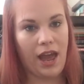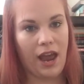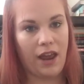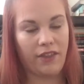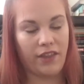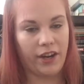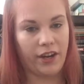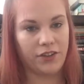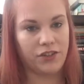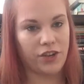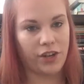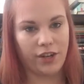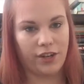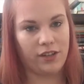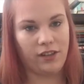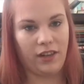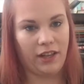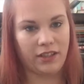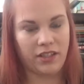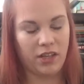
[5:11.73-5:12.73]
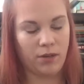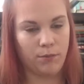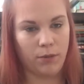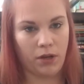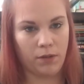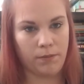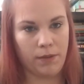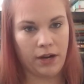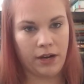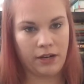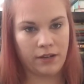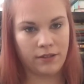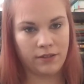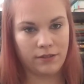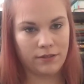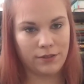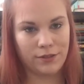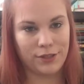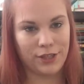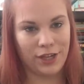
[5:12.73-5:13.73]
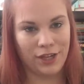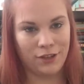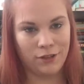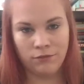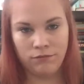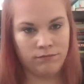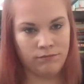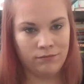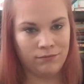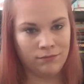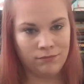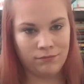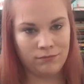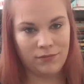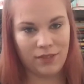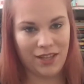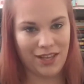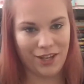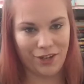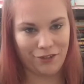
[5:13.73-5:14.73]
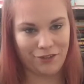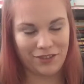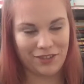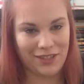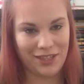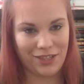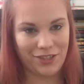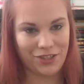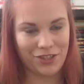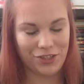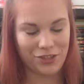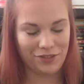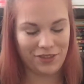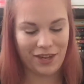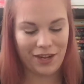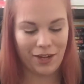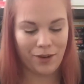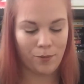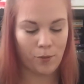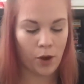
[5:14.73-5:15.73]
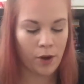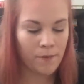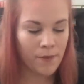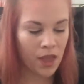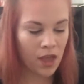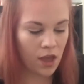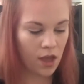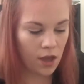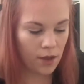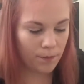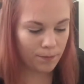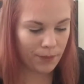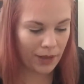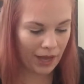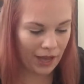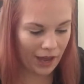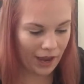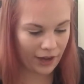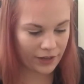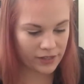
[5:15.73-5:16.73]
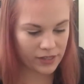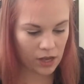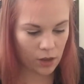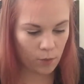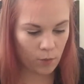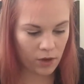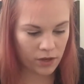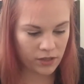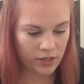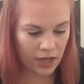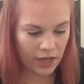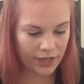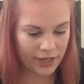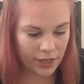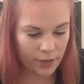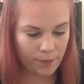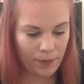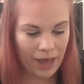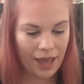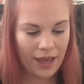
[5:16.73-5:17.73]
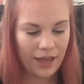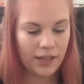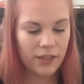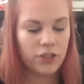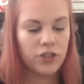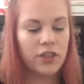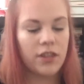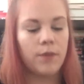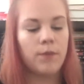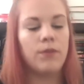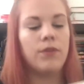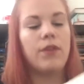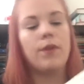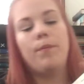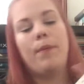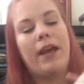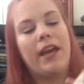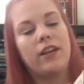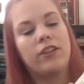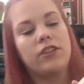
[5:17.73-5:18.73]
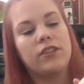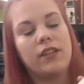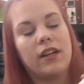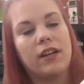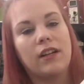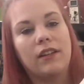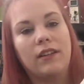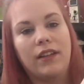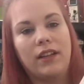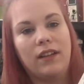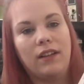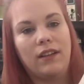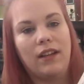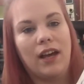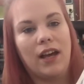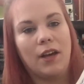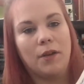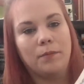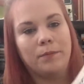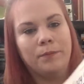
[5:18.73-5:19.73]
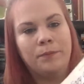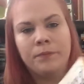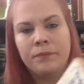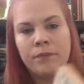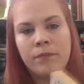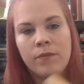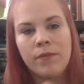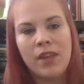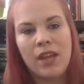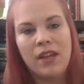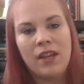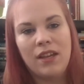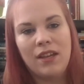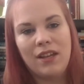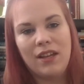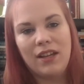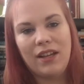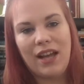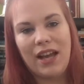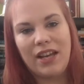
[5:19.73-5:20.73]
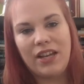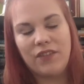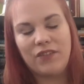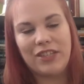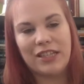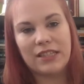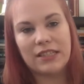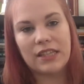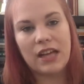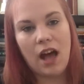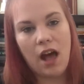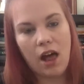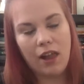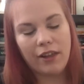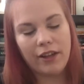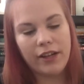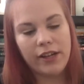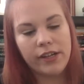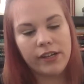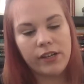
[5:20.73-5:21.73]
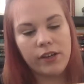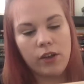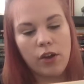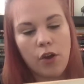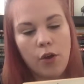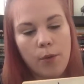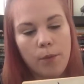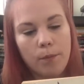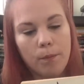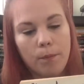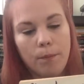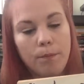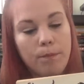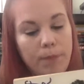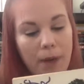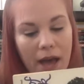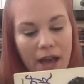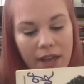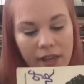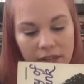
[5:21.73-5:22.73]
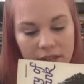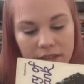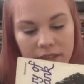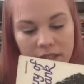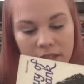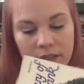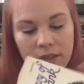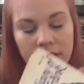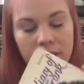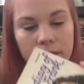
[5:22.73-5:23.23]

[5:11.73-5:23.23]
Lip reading: and then I started collecting bookmarks, so I don't need to do that anymore. But I saw one dog-eared page. The pages are a little kind of discolored, but